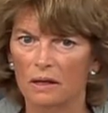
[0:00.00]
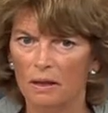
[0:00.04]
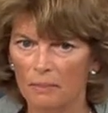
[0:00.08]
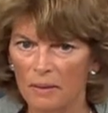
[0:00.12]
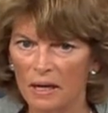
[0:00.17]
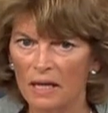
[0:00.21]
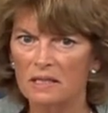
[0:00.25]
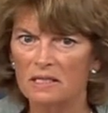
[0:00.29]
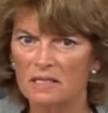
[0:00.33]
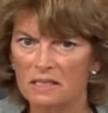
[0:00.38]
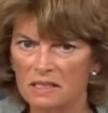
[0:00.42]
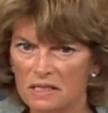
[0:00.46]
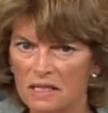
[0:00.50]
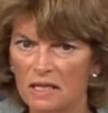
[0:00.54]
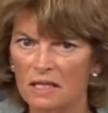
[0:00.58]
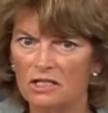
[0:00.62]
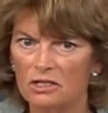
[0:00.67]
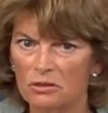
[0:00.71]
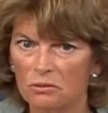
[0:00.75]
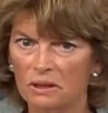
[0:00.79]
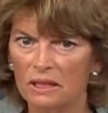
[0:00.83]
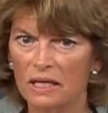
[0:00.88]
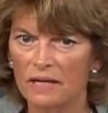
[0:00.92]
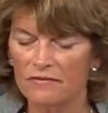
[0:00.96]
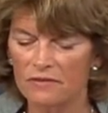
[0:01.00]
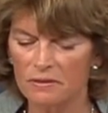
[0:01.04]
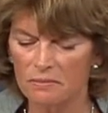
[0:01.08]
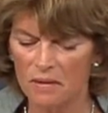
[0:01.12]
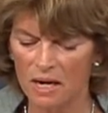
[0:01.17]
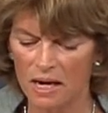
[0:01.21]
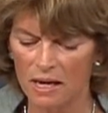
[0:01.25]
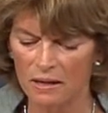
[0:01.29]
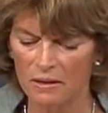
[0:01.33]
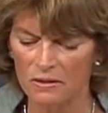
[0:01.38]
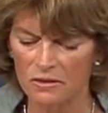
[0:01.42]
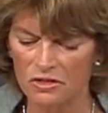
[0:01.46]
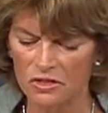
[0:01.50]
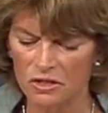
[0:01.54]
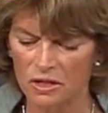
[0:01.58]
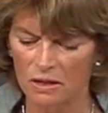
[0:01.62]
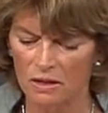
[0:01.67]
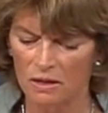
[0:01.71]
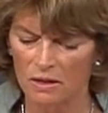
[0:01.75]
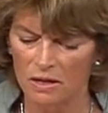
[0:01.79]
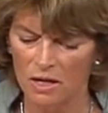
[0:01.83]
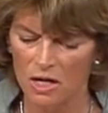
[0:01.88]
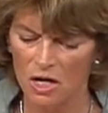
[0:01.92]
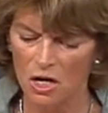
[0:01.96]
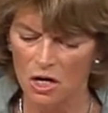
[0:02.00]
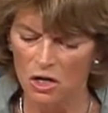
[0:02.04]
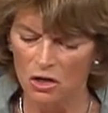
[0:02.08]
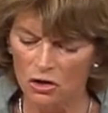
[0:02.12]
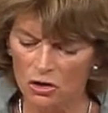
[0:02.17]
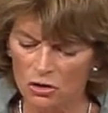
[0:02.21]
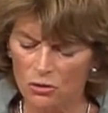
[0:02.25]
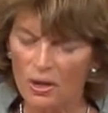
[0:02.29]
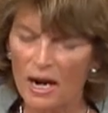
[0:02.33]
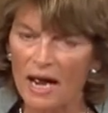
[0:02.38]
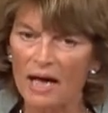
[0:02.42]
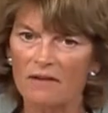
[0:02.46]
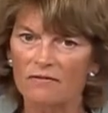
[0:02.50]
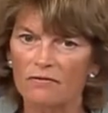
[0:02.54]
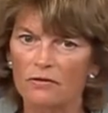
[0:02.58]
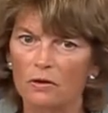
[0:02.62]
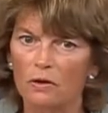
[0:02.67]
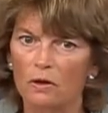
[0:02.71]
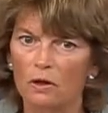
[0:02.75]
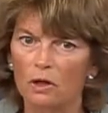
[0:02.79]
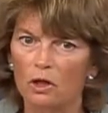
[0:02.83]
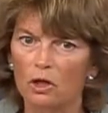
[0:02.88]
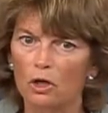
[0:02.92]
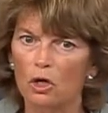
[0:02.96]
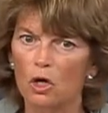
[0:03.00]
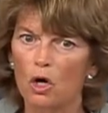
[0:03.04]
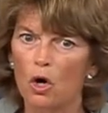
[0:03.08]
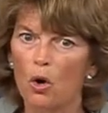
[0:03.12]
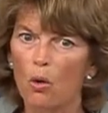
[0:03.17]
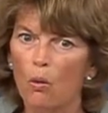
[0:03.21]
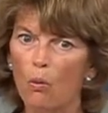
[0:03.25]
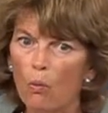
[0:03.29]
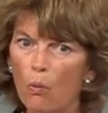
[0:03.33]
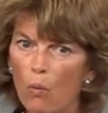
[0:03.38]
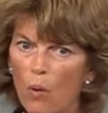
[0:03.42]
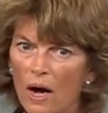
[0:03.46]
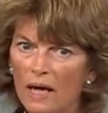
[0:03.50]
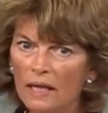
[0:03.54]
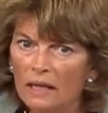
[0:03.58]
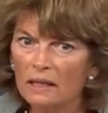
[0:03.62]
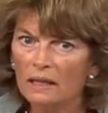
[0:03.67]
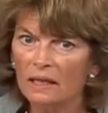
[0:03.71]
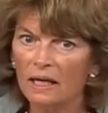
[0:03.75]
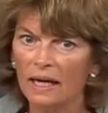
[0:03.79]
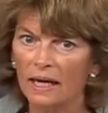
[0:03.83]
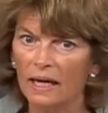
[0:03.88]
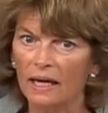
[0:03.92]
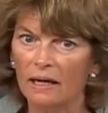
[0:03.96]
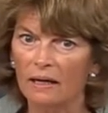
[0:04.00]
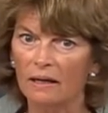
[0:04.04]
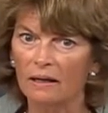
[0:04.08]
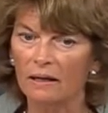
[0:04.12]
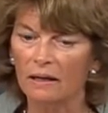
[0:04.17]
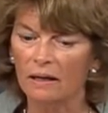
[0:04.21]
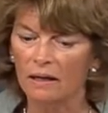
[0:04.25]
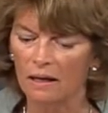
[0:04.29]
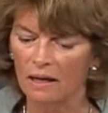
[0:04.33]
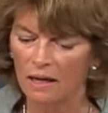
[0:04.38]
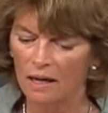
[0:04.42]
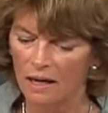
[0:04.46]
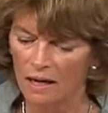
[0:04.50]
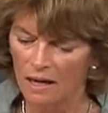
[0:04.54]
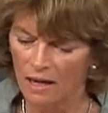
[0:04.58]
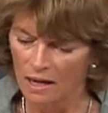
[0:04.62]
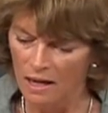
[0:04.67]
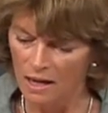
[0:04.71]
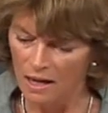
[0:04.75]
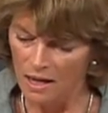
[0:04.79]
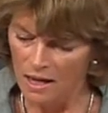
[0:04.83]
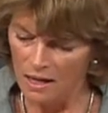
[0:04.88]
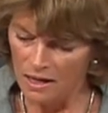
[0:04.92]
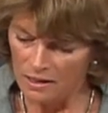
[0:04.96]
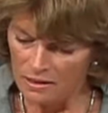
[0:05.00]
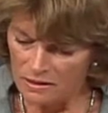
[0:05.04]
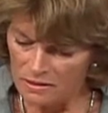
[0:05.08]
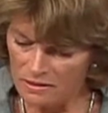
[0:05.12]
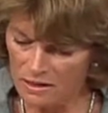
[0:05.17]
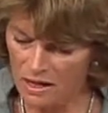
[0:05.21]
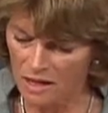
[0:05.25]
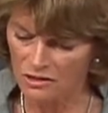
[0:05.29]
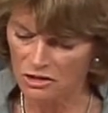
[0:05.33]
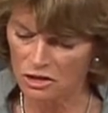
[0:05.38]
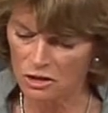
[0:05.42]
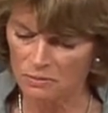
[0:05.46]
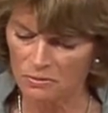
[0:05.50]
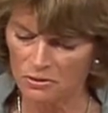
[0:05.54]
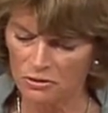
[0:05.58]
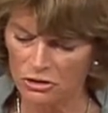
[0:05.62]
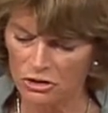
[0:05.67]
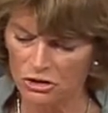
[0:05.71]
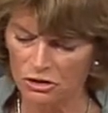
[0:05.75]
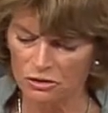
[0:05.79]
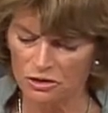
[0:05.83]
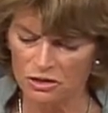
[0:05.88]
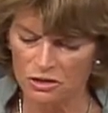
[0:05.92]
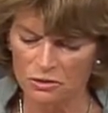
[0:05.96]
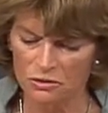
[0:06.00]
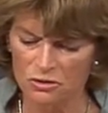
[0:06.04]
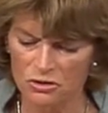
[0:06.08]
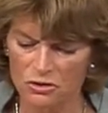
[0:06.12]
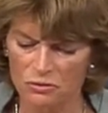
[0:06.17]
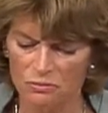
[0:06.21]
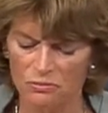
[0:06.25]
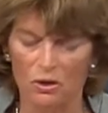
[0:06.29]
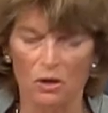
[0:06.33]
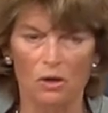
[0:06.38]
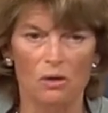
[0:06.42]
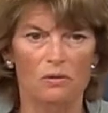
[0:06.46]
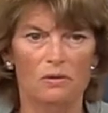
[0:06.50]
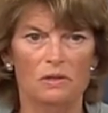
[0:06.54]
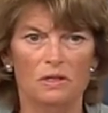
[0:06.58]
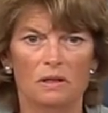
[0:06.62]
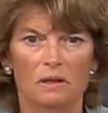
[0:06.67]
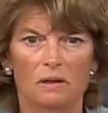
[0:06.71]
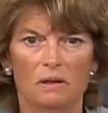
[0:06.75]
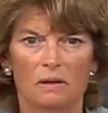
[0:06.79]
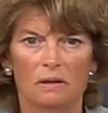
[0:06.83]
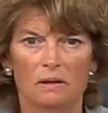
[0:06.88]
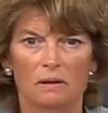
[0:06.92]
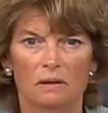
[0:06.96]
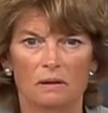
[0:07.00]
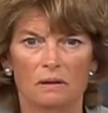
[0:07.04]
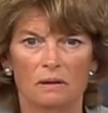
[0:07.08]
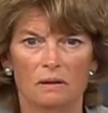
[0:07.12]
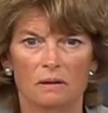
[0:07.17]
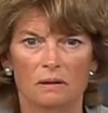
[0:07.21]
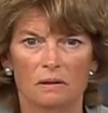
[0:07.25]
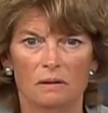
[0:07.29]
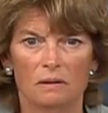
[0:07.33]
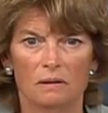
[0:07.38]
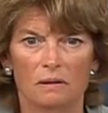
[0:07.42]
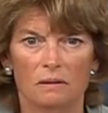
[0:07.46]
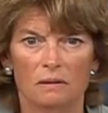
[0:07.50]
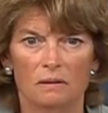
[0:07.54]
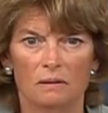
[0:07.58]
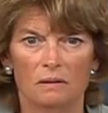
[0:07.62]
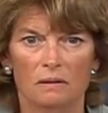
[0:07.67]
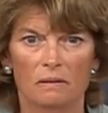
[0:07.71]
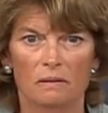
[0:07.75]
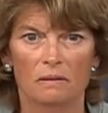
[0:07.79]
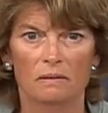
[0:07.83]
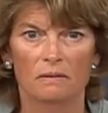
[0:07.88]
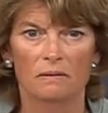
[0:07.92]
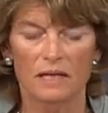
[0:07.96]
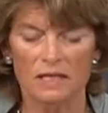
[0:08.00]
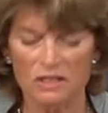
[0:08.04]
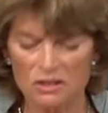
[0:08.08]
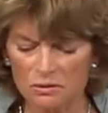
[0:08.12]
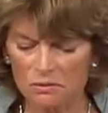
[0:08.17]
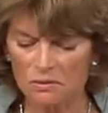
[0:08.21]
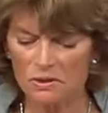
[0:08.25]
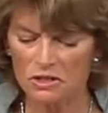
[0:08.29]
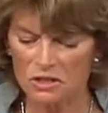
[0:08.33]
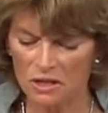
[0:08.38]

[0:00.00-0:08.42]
about 10 to 11 miles, gravel, one lane, non-commercial use road. That's what we're